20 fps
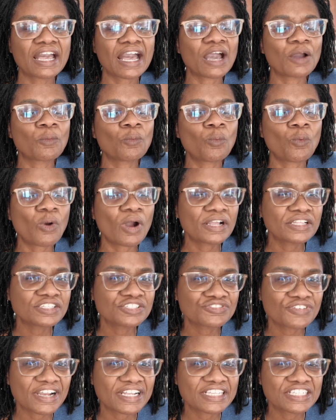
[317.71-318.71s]
I want
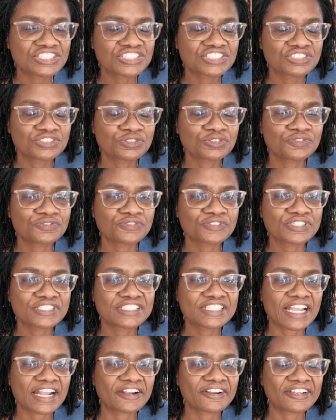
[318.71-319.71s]
to try to shoot for
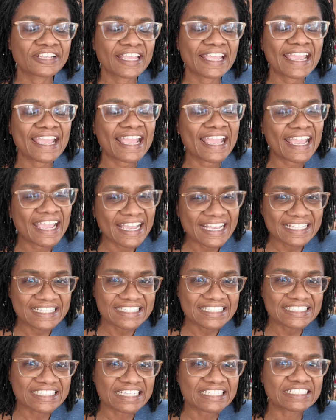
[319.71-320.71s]
Saturday and
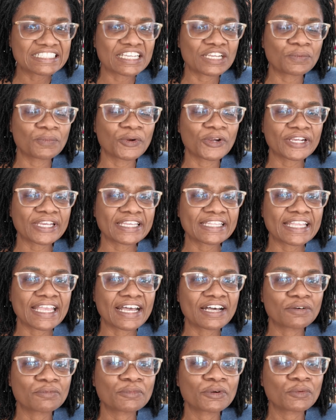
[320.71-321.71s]
Sunday working
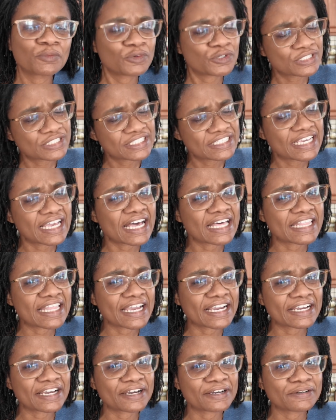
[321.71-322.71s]
out, but we'll see how
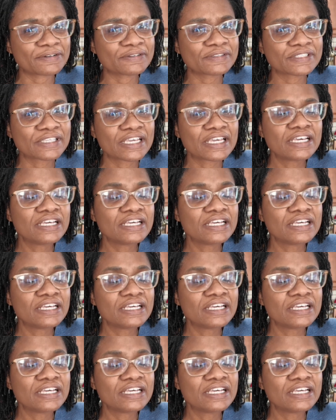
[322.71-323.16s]
that goes.